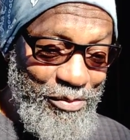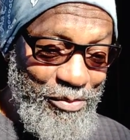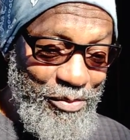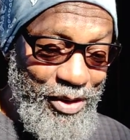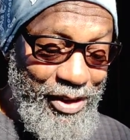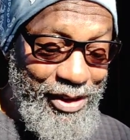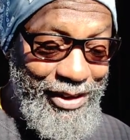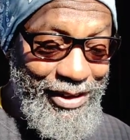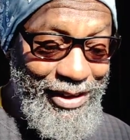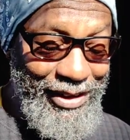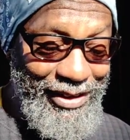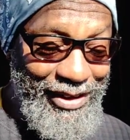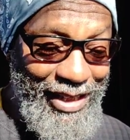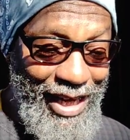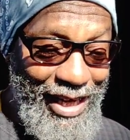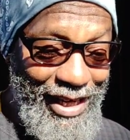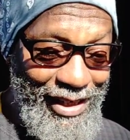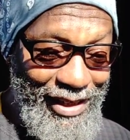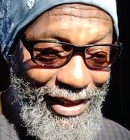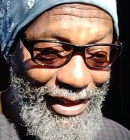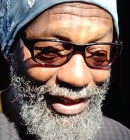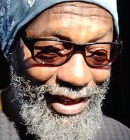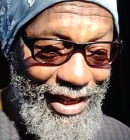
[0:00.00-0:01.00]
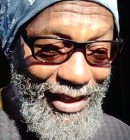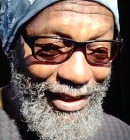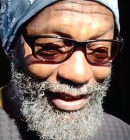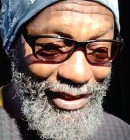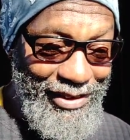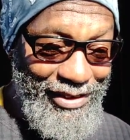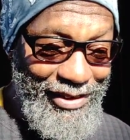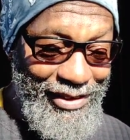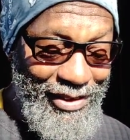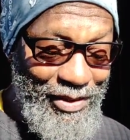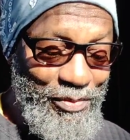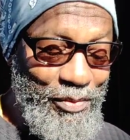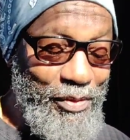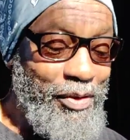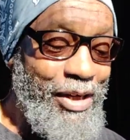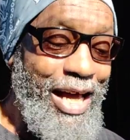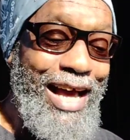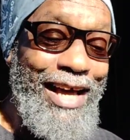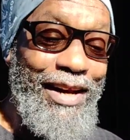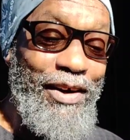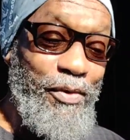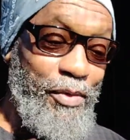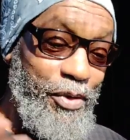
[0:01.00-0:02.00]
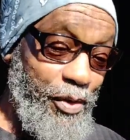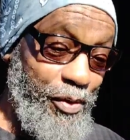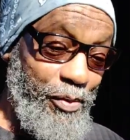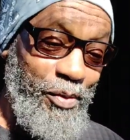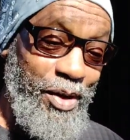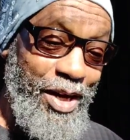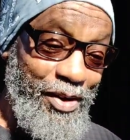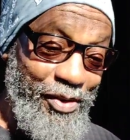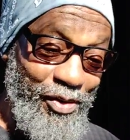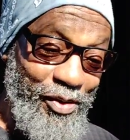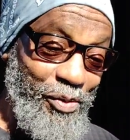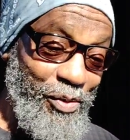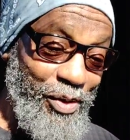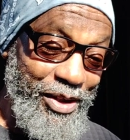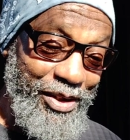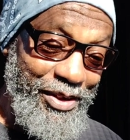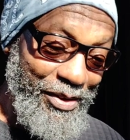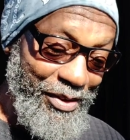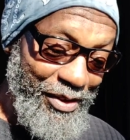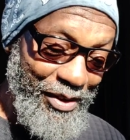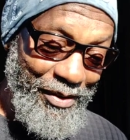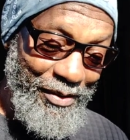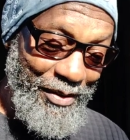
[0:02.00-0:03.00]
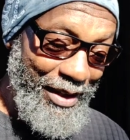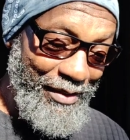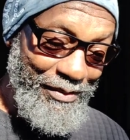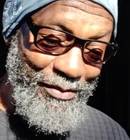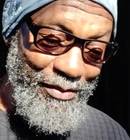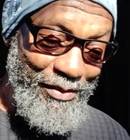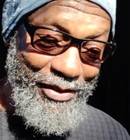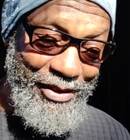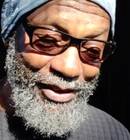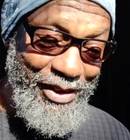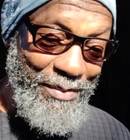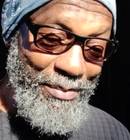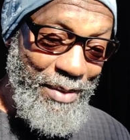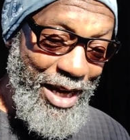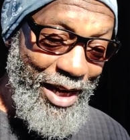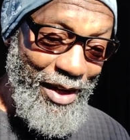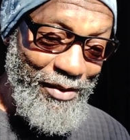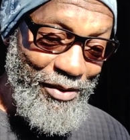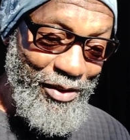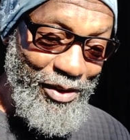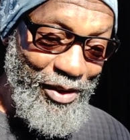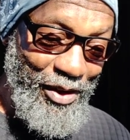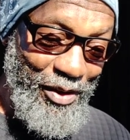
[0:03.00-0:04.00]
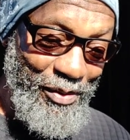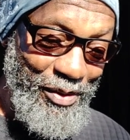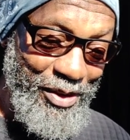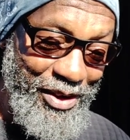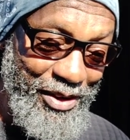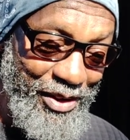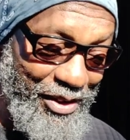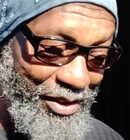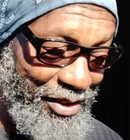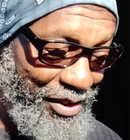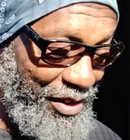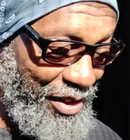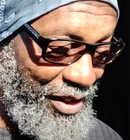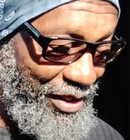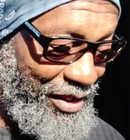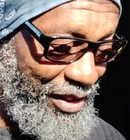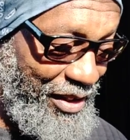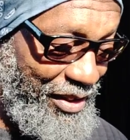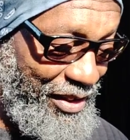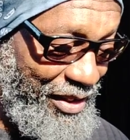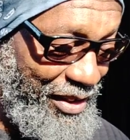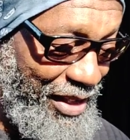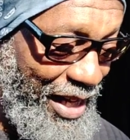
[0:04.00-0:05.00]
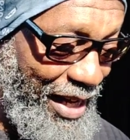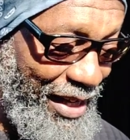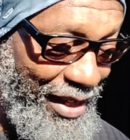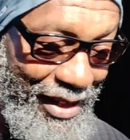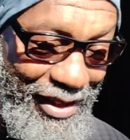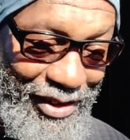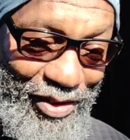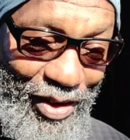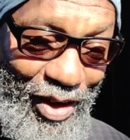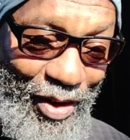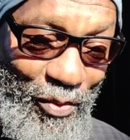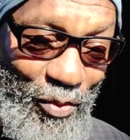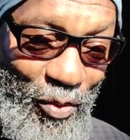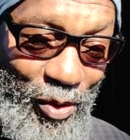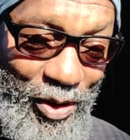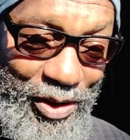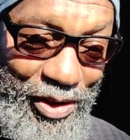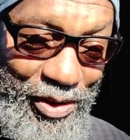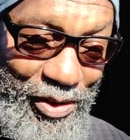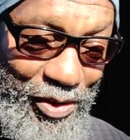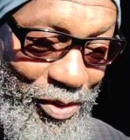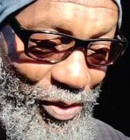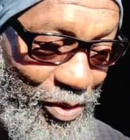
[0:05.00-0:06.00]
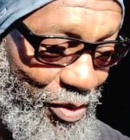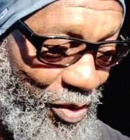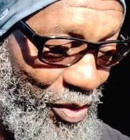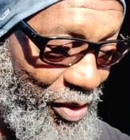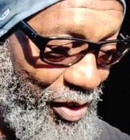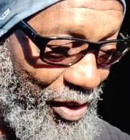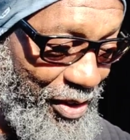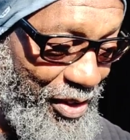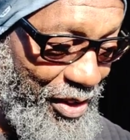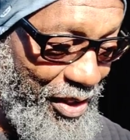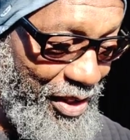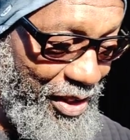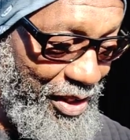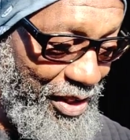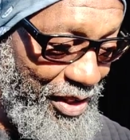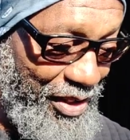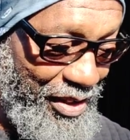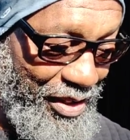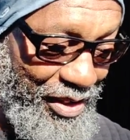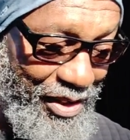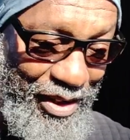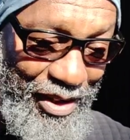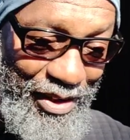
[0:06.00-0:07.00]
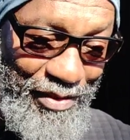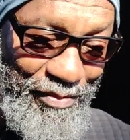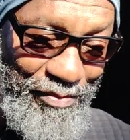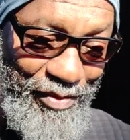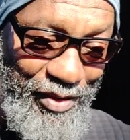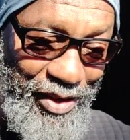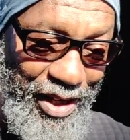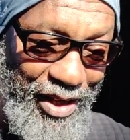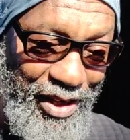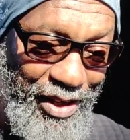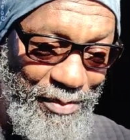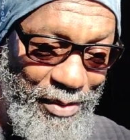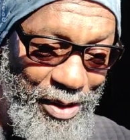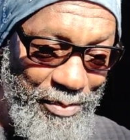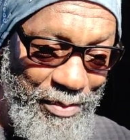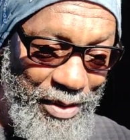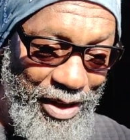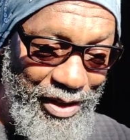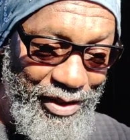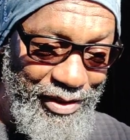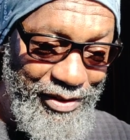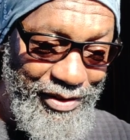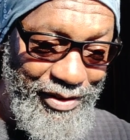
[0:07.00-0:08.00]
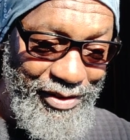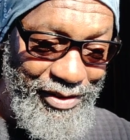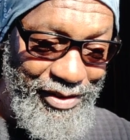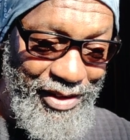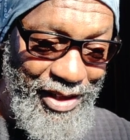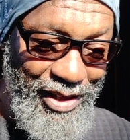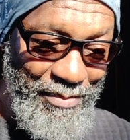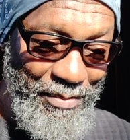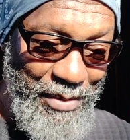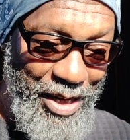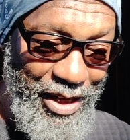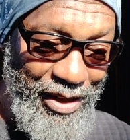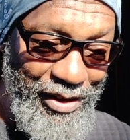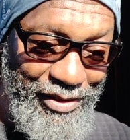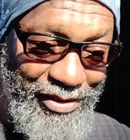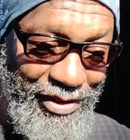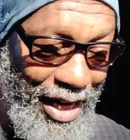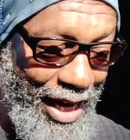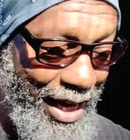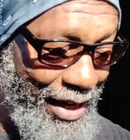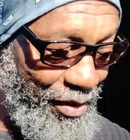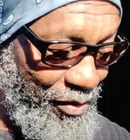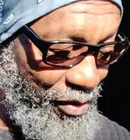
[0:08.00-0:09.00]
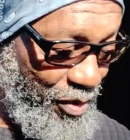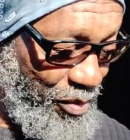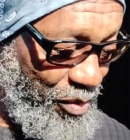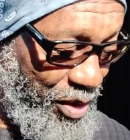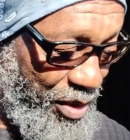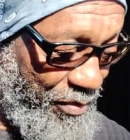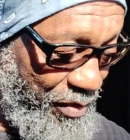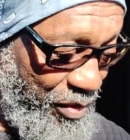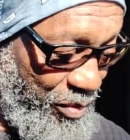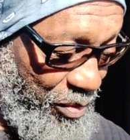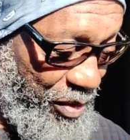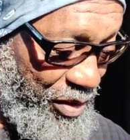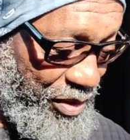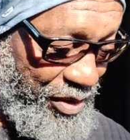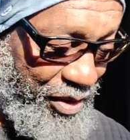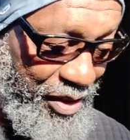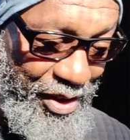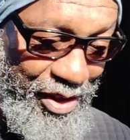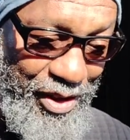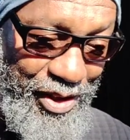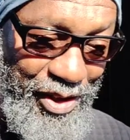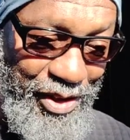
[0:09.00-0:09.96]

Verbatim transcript: Well, it's a Saturday. I guess I don't know. I don't know what. No, I, somehow you know it's, it's it's Saturday, so I walked a little longer. Uh, forgot how many miles, ten miles. I don't know whatever it was.